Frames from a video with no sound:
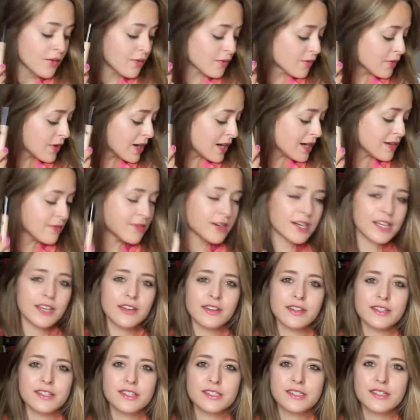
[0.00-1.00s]
Really
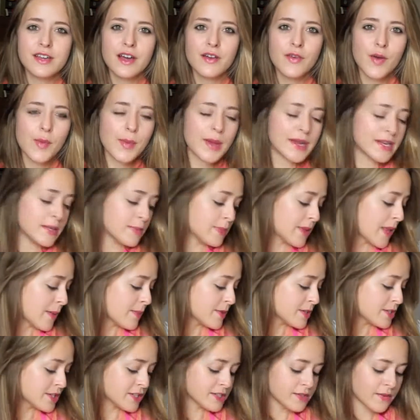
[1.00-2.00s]
good, just to cover up any
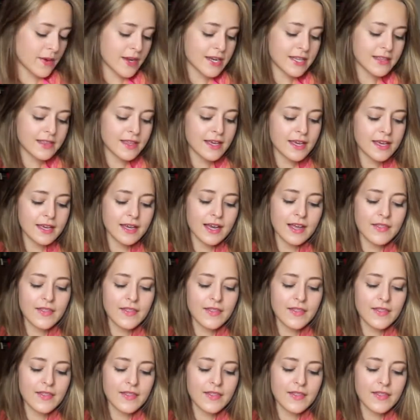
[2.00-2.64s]
blemishes or anything.